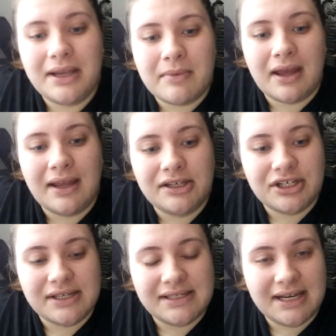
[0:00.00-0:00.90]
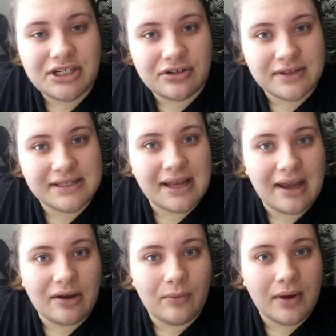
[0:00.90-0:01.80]
me my gestational
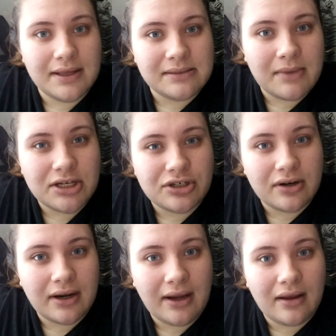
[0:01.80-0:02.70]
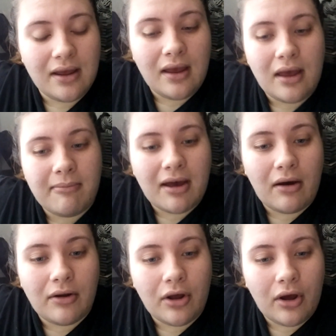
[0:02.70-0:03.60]
sac was measuring
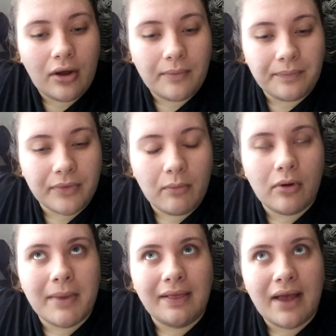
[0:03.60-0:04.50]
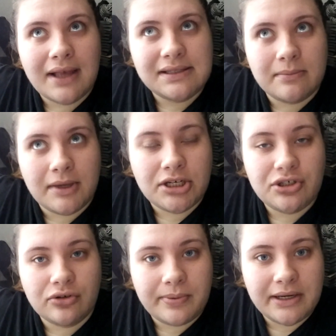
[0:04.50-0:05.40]
about, well, my last
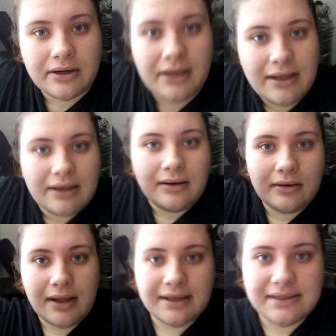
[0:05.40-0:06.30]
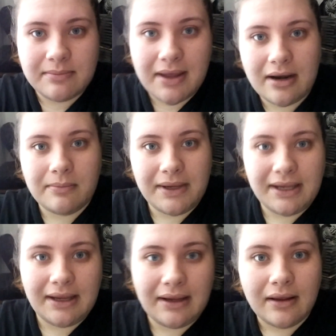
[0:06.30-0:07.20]
menstrual period estimated
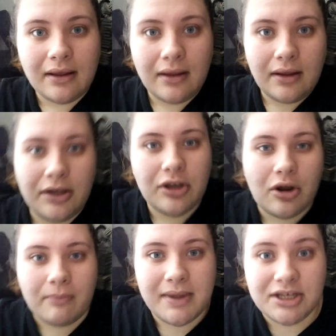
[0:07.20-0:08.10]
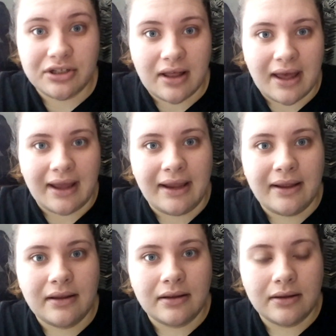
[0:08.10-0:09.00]
me, you know,
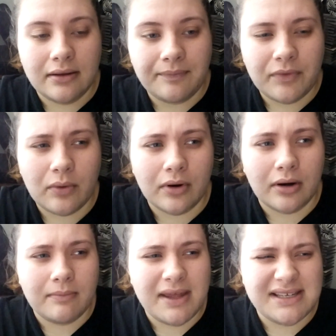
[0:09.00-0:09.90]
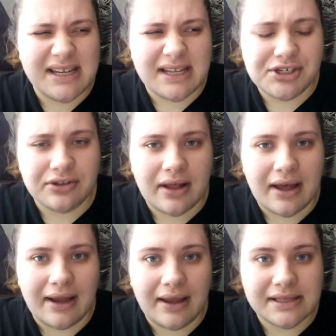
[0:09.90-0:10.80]
mid-July or mid to end
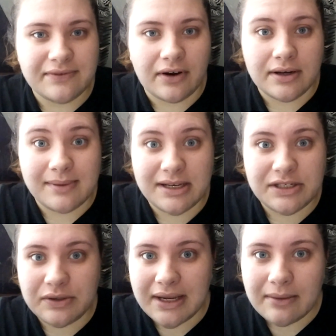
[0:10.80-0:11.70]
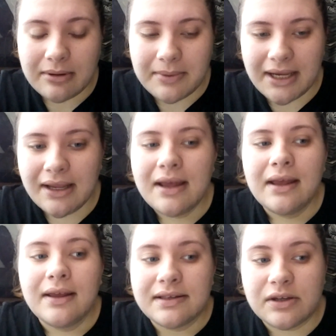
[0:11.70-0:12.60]
July as far as my due date would be.
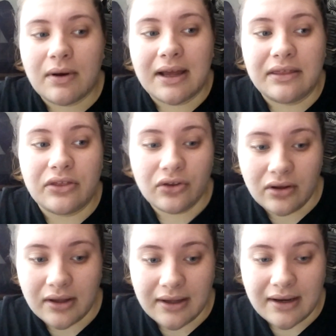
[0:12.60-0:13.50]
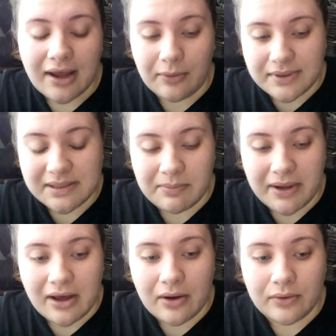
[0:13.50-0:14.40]
So I thought I was
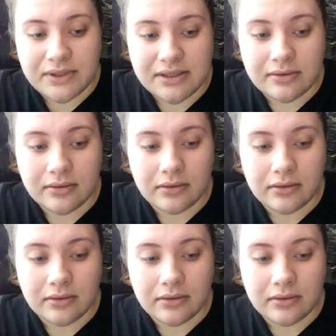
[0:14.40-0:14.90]
about